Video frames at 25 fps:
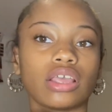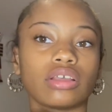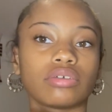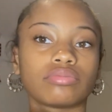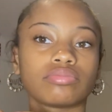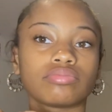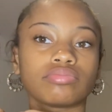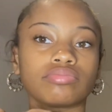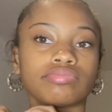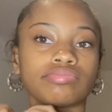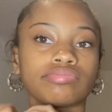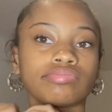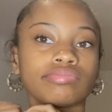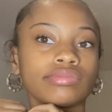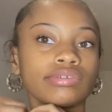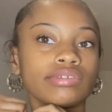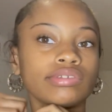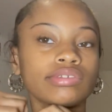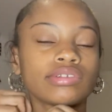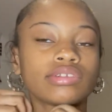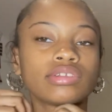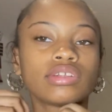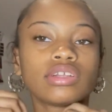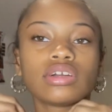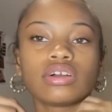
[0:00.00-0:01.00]

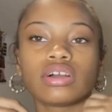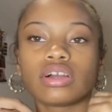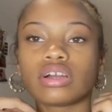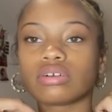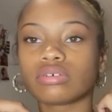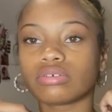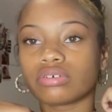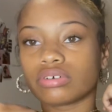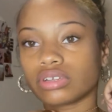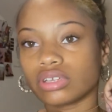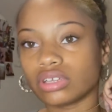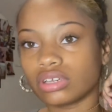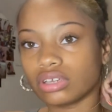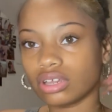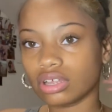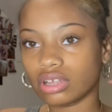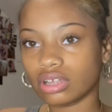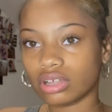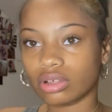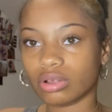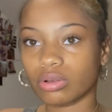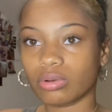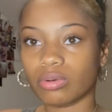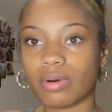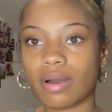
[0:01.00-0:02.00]
I don't really
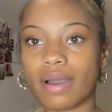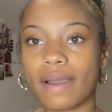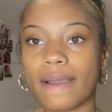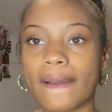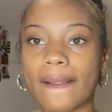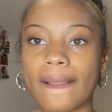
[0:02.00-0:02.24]
know.